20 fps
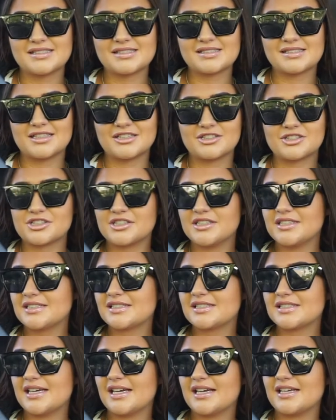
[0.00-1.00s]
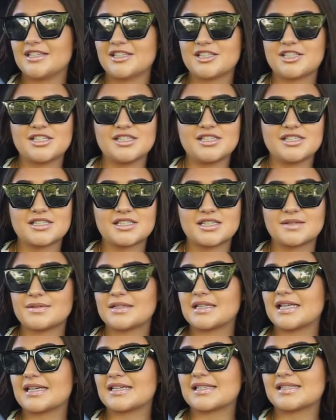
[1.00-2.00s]
countries, and she's gonna be
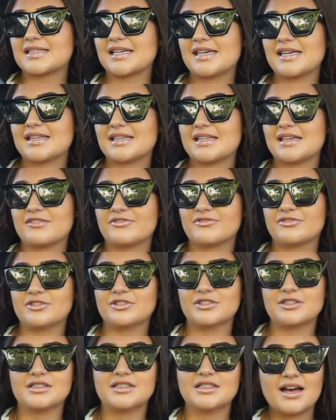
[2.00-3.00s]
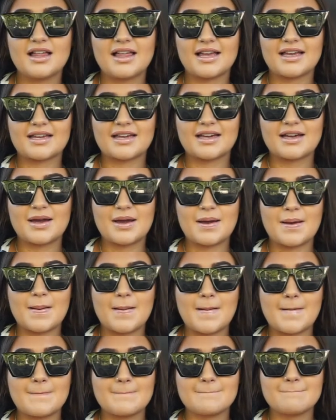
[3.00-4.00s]
like staying there for like
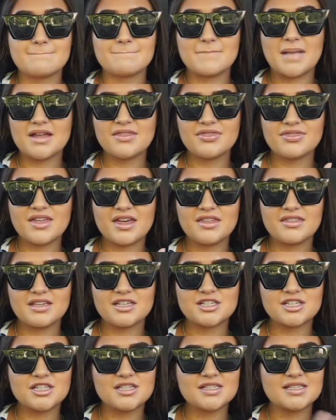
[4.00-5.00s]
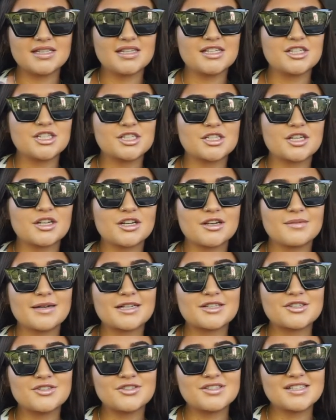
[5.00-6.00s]
a month, I think she is, and then she's gonna go
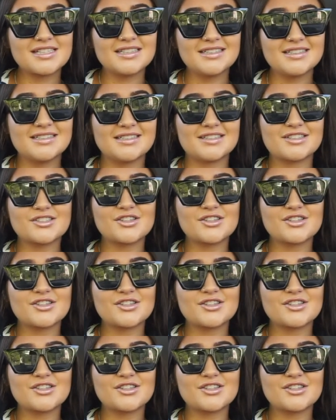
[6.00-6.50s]
back to New Zealand.